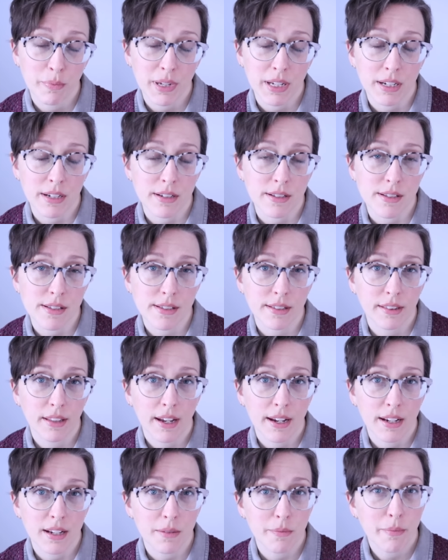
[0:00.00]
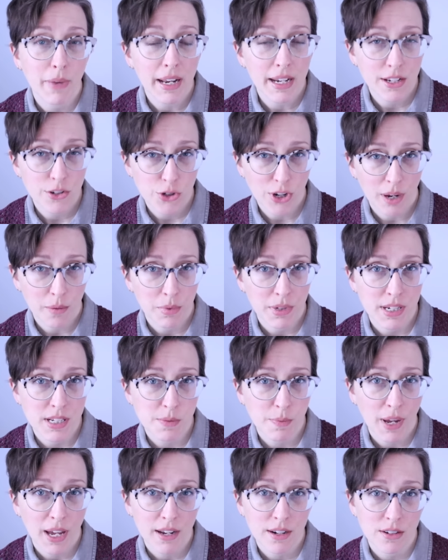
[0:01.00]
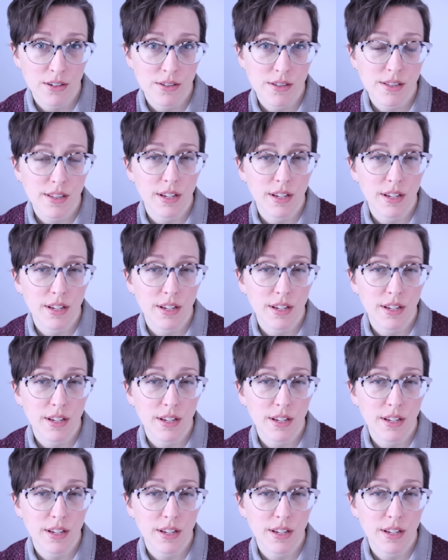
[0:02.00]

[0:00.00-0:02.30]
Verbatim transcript: because like many Japanese patterns,